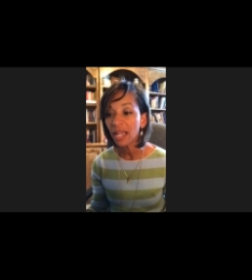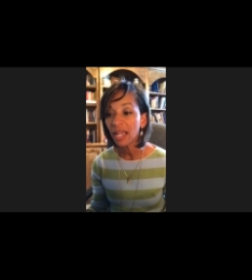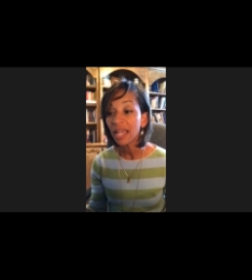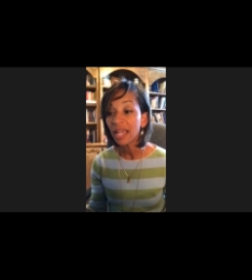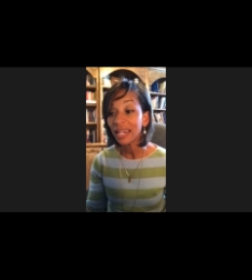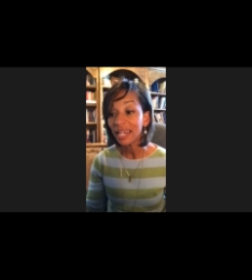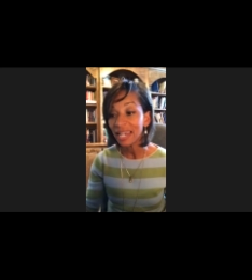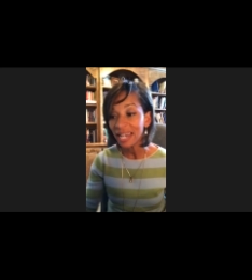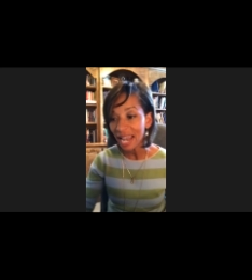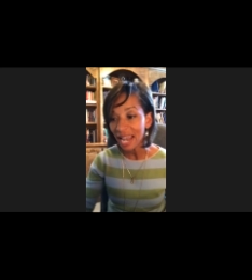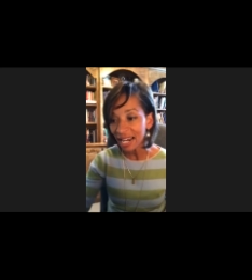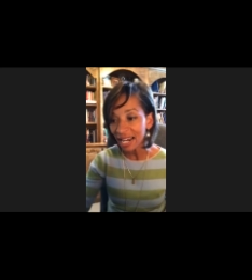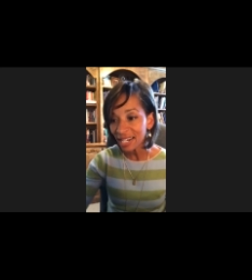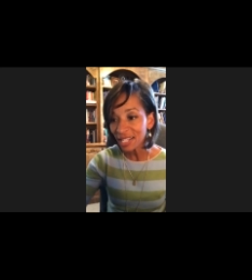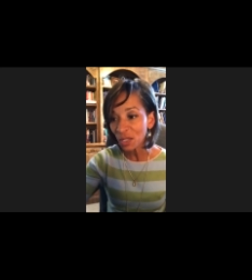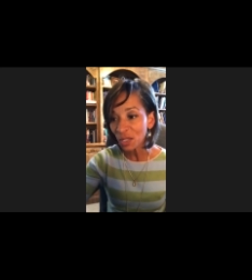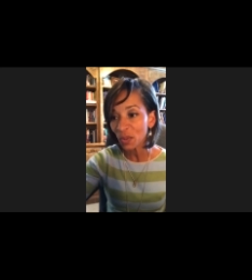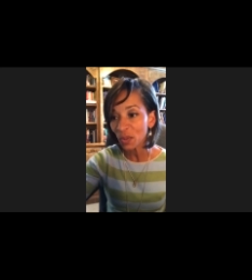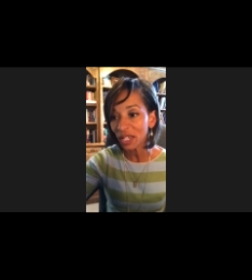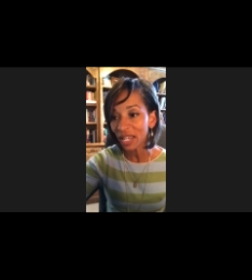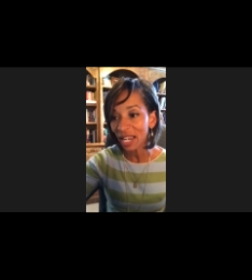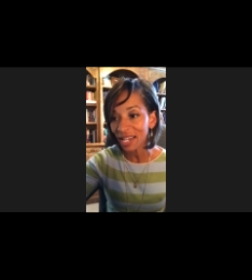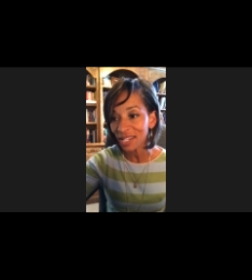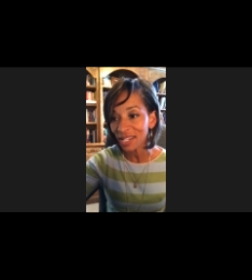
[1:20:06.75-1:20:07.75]
Next
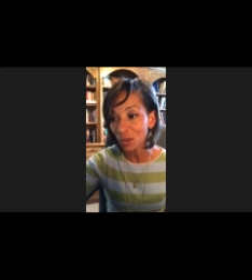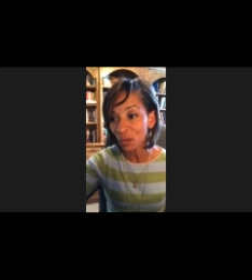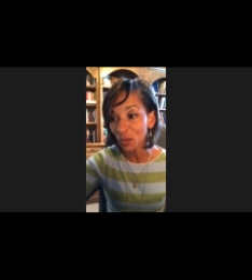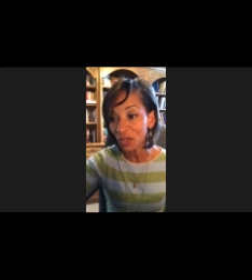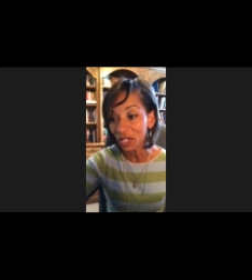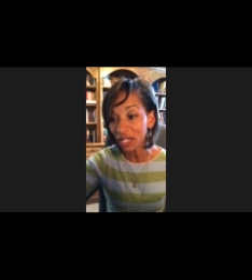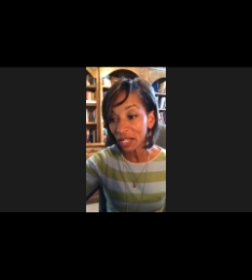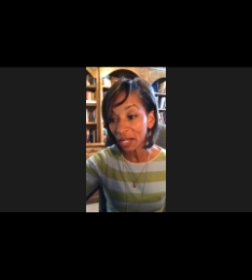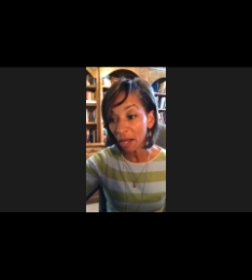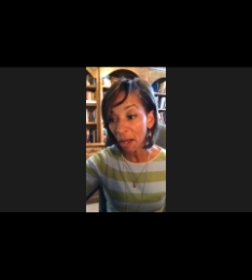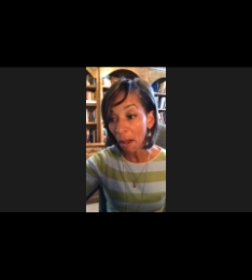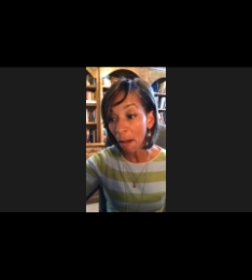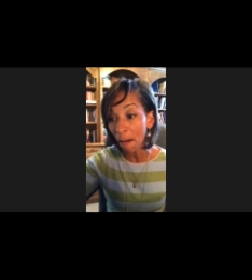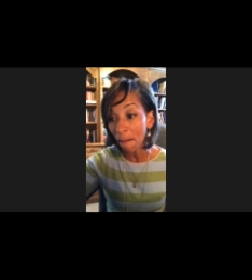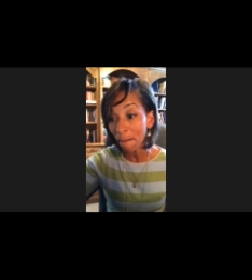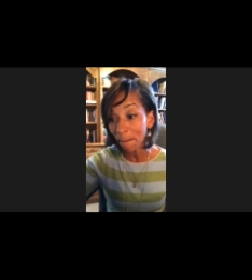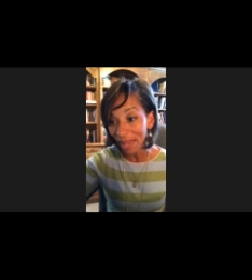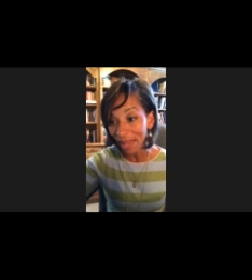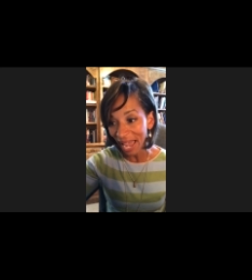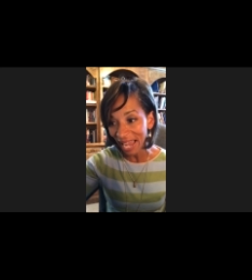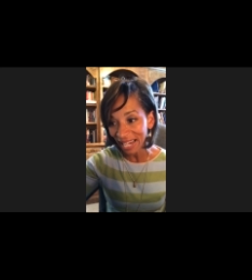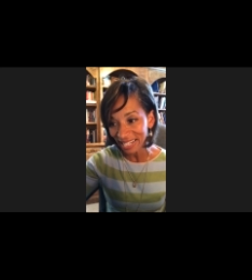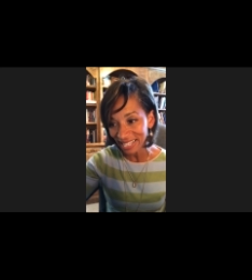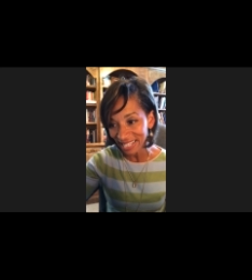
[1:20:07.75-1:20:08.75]
week, as we come
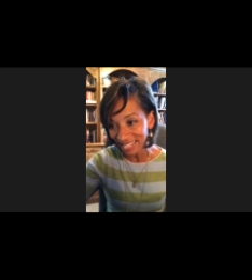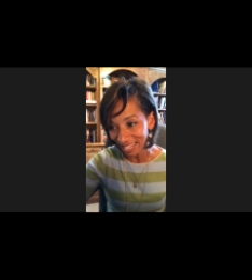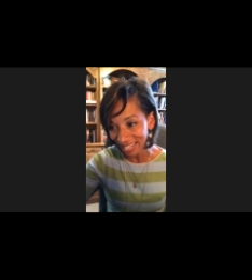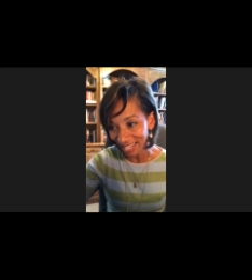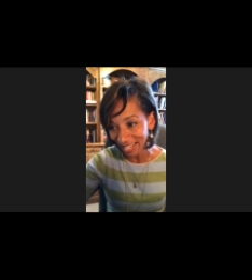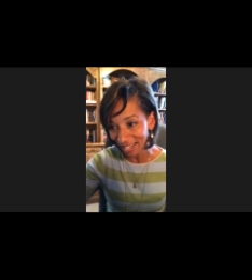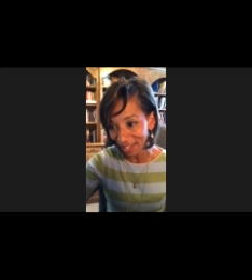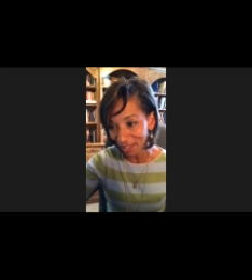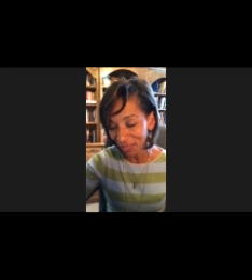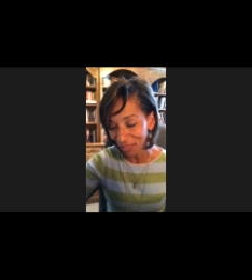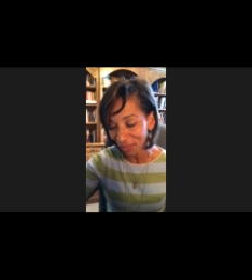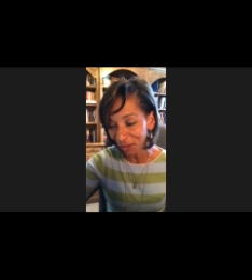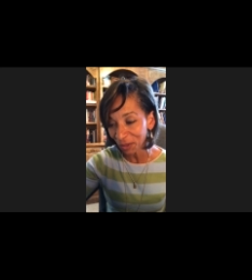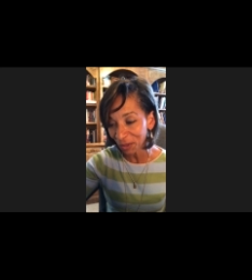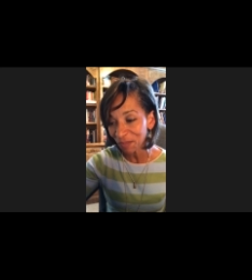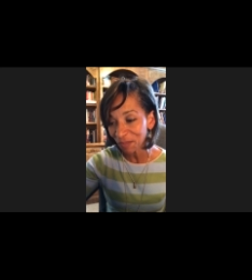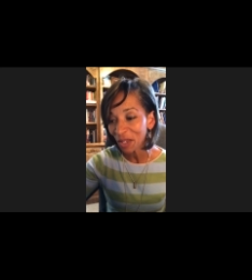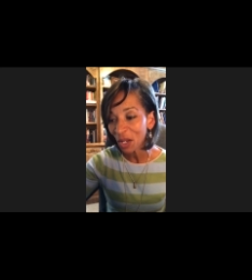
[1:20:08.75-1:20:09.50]
back together,